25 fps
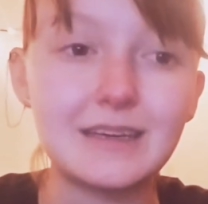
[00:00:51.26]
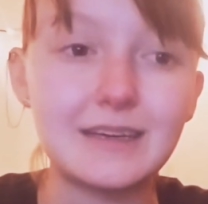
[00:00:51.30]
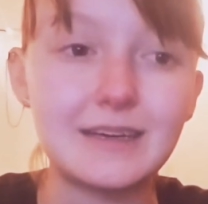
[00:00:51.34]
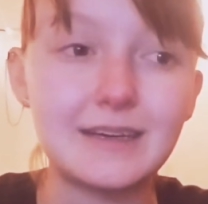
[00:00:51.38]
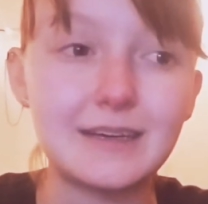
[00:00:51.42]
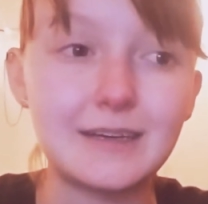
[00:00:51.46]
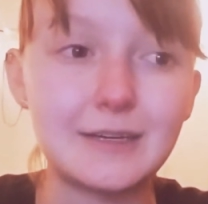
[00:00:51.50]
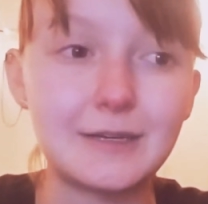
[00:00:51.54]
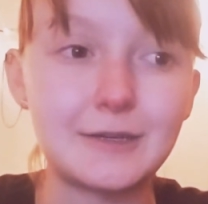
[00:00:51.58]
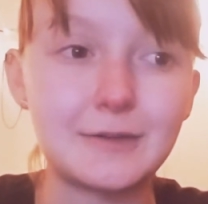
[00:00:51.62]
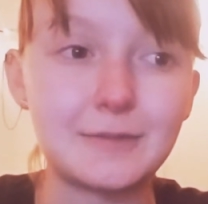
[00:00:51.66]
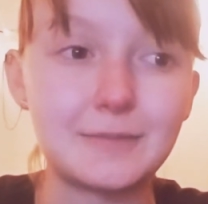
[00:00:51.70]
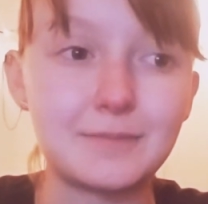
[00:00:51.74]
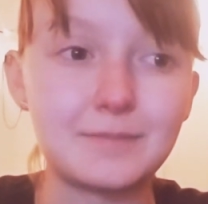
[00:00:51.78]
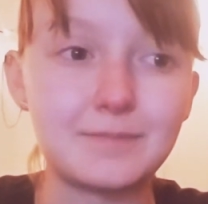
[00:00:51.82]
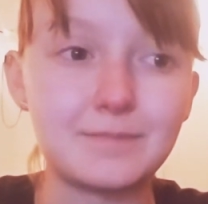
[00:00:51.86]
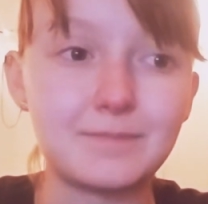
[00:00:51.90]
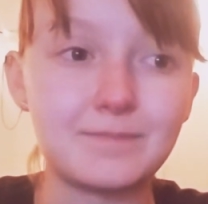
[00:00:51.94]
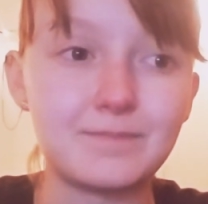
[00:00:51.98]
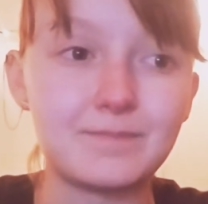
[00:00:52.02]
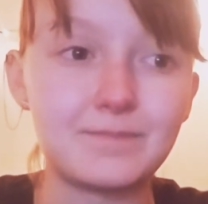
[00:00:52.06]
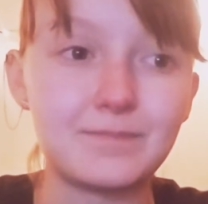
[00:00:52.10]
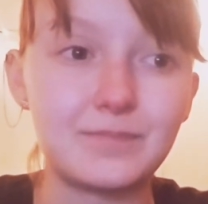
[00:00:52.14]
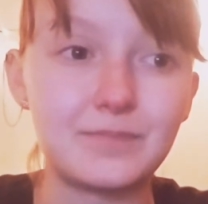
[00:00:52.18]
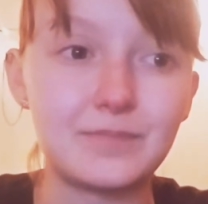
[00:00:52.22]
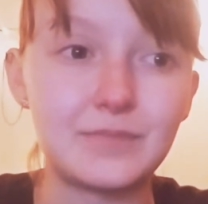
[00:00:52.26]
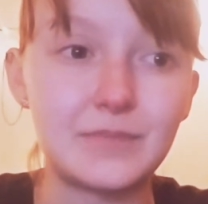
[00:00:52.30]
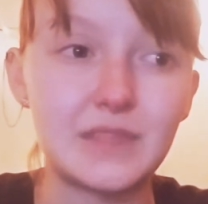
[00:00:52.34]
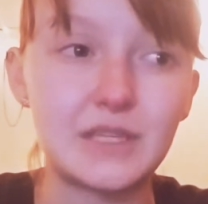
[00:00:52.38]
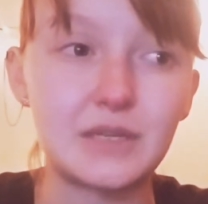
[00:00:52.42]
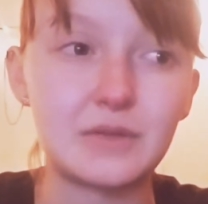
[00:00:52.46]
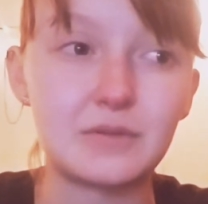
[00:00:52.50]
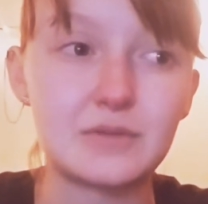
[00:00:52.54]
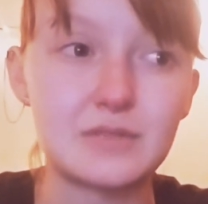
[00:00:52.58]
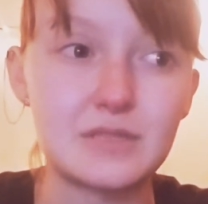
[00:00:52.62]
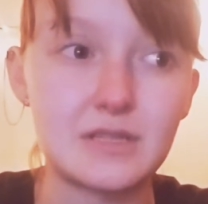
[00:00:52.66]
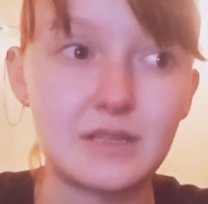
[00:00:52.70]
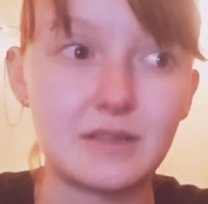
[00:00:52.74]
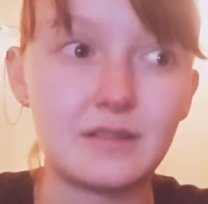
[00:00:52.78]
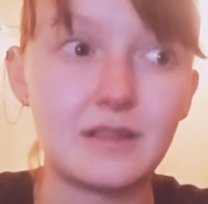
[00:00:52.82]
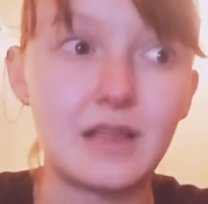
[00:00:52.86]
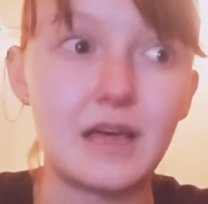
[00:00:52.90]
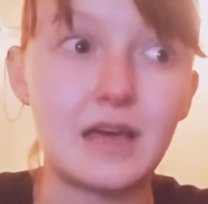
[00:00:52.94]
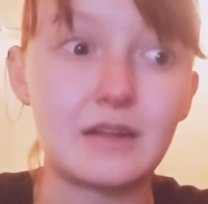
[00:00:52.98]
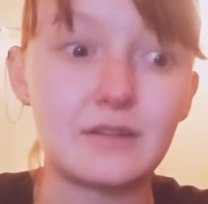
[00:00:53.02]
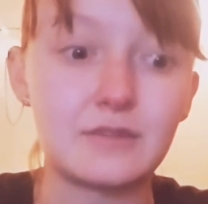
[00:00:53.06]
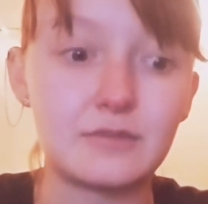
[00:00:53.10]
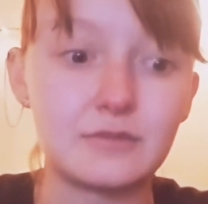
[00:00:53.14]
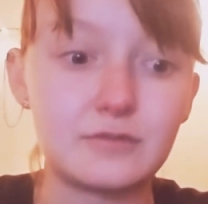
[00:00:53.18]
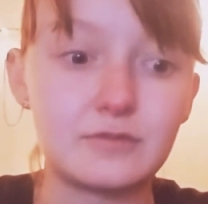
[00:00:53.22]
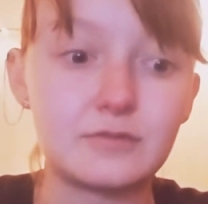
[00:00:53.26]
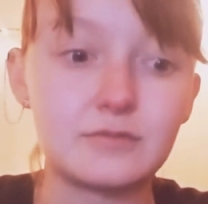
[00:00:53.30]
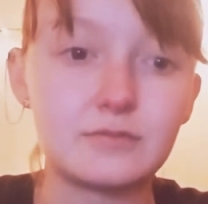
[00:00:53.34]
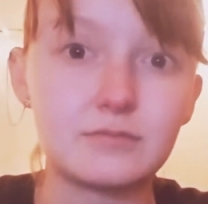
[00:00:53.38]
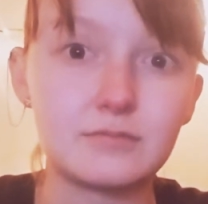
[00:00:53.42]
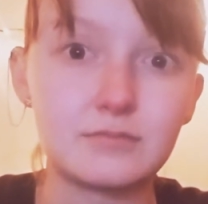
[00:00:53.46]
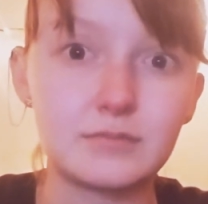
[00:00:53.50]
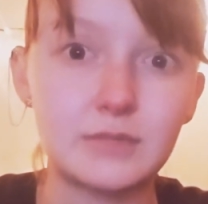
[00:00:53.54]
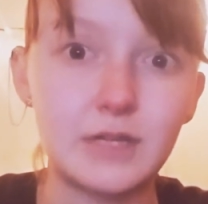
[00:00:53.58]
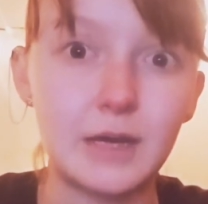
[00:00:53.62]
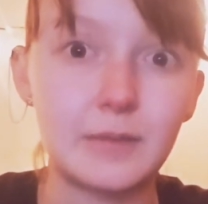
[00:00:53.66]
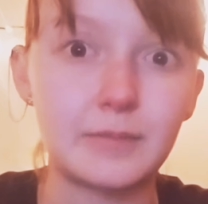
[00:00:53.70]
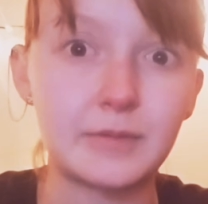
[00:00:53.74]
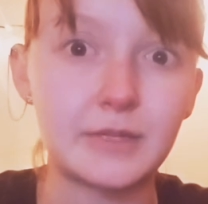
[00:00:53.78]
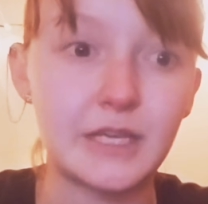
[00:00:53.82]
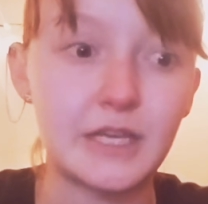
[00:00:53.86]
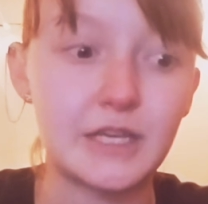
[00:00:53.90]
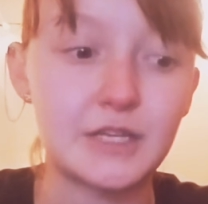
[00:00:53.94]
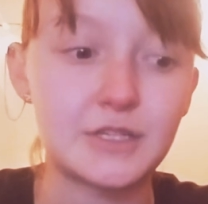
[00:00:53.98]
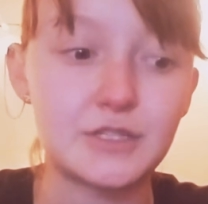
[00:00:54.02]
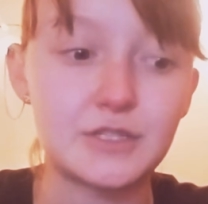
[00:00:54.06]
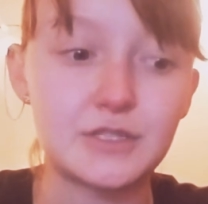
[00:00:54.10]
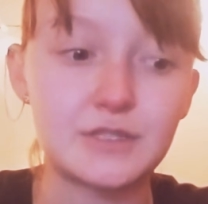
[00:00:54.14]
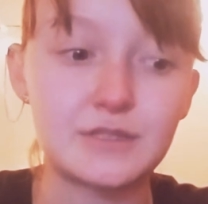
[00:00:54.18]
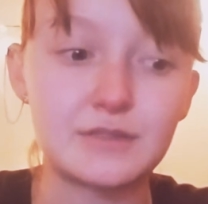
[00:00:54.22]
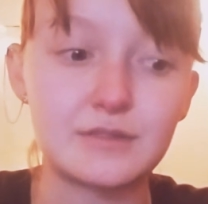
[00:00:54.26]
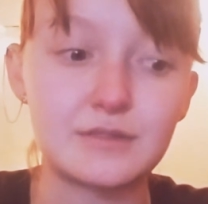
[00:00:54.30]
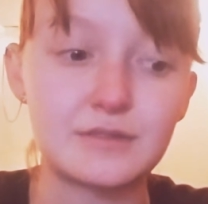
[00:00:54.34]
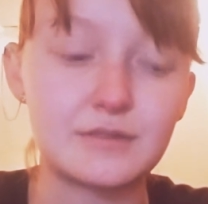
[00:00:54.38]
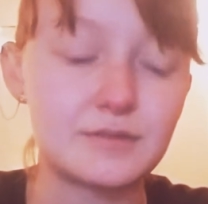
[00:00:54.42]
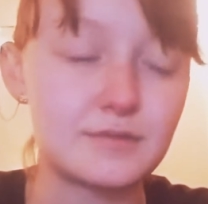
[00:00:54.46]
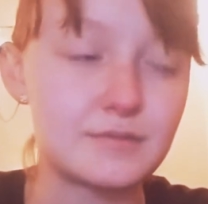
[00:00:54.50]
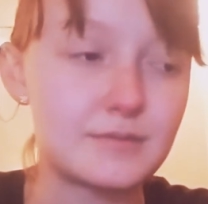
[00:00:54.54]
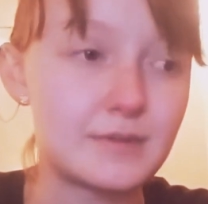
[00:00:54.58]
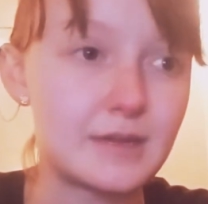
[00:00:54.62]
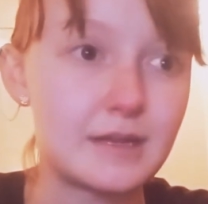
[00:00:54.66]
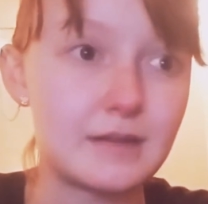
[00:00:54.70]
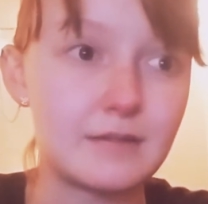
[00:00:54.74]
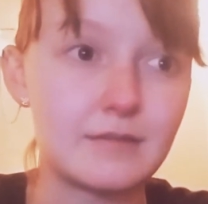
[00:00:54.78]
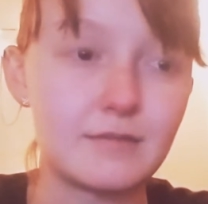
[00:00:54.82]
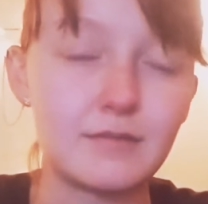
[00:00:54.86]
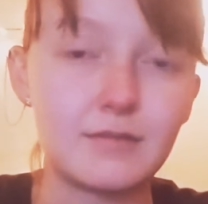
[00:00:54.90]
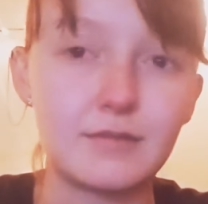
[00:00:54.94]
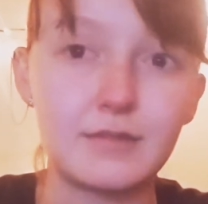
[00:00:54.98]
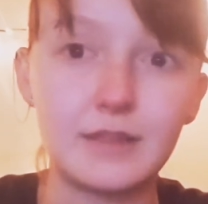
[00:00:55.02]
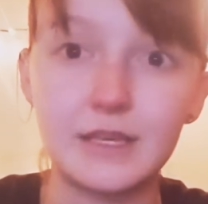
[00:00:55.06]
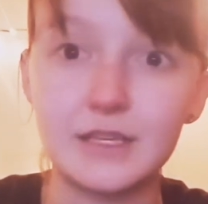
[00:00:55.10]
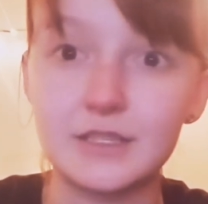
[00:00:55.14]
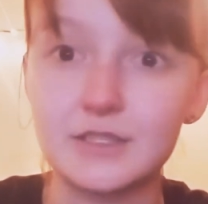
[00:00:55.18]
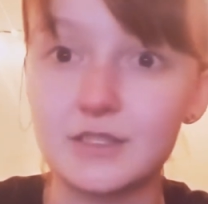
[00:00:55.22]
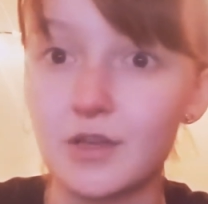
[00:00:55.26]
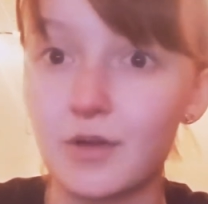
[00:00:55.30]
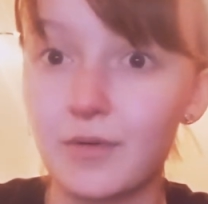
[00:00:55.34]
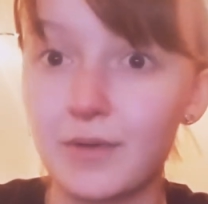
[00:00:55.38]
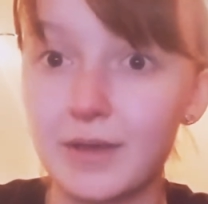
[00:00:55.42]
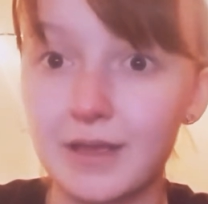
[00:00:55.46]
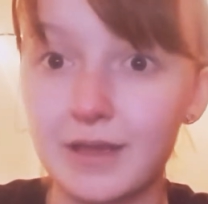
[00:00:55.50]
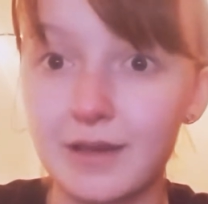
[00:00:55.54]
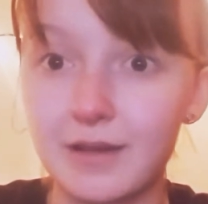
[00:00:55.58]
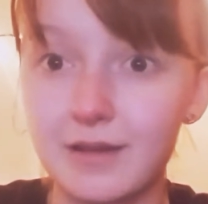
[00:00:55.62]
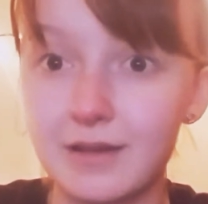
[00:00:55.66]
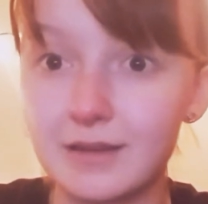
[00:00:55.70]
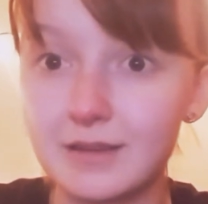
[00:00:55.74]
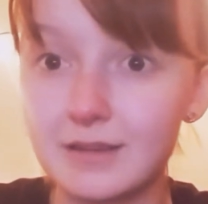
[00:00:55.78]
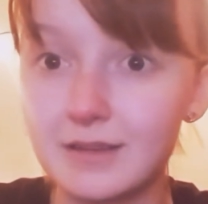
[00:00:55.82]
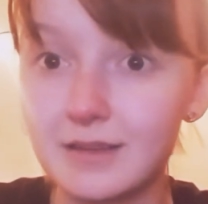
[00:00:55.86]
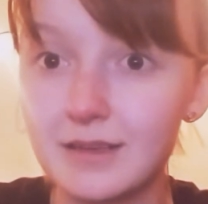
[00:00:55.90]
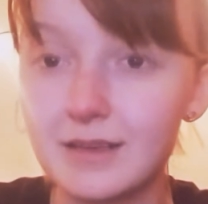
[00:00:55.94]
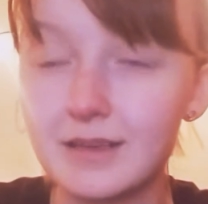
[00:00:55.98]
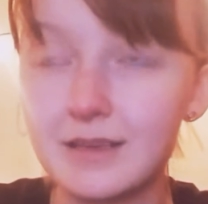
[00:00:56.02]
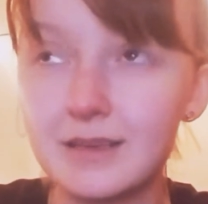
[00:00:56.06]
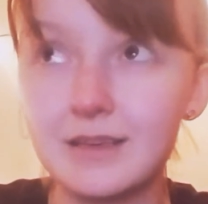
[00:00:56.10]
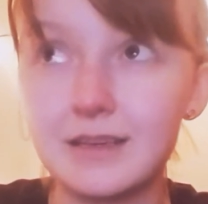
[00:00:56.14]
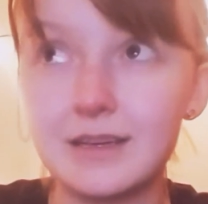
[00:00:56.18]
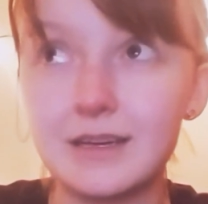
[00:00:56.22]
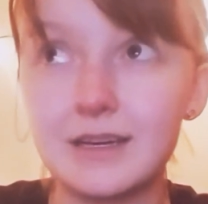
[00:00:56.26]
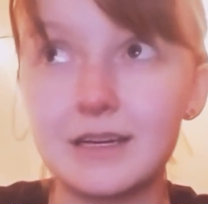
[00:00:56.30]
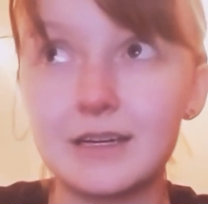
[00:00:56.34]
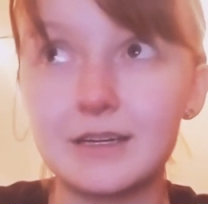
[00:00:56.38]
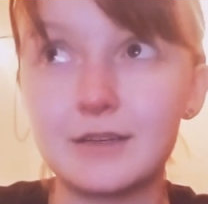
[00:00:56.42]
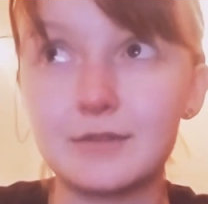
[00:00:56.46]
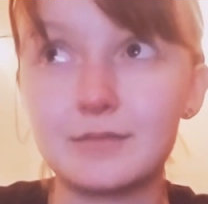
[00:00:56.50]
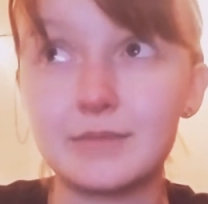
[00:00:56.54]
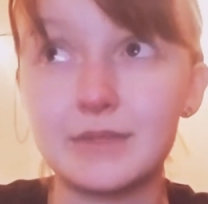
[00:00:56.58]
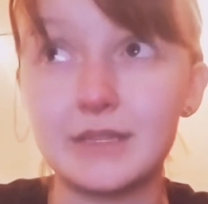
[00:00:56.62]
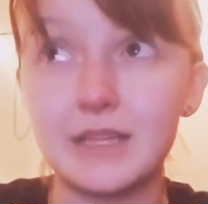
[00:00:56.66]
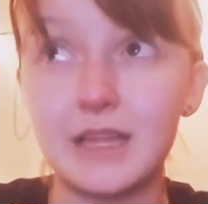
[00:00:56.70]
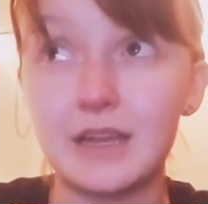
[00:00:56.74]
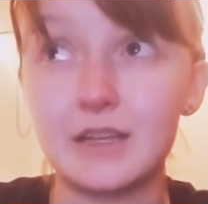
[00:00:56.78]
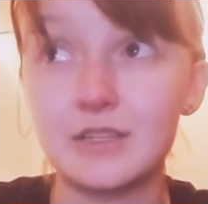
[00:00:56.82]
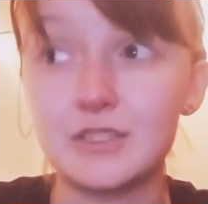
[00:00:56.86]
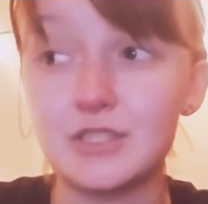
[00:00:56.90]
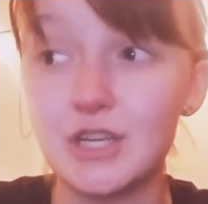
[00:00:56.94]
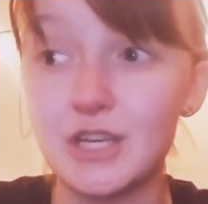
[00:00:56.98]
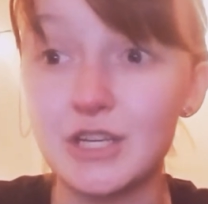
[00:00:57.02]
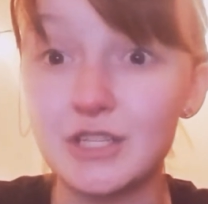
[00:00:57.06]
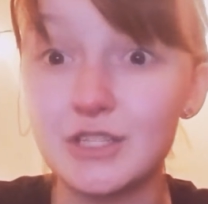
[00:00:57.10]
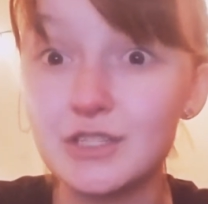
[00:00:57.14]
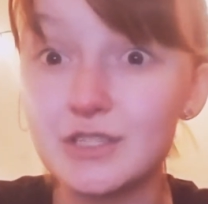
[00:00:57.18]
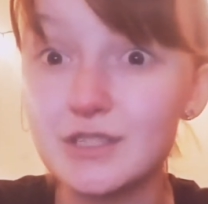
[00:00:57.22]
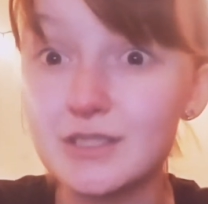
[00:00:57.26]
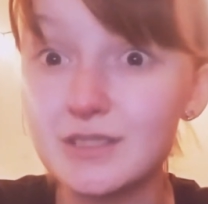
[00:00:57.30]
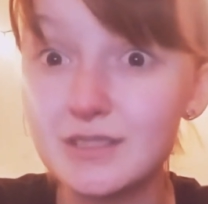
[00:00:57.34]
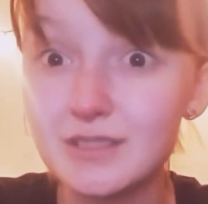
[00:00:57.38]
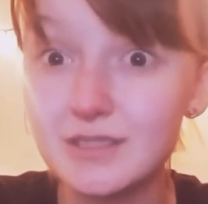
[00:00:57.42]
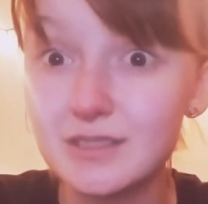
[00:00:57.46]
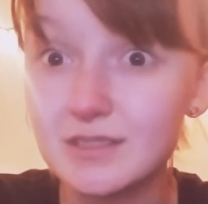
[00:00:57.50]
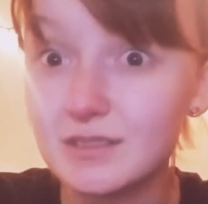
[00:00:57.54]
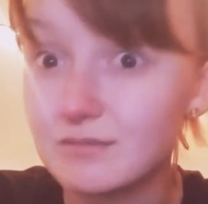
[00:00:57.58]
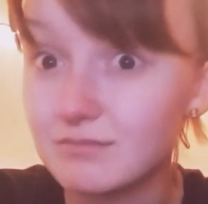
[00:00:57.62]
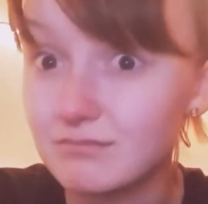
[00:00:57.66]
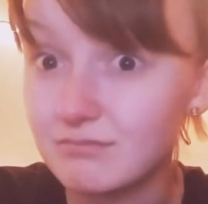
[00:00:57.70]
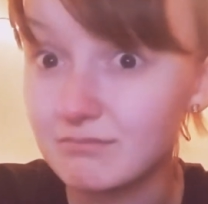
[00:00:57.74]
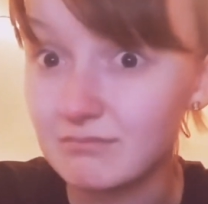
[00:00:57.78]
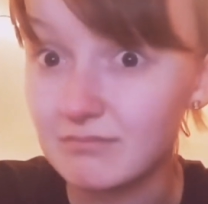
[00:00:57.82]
There was a lot of complications and things going on, a lot of changes.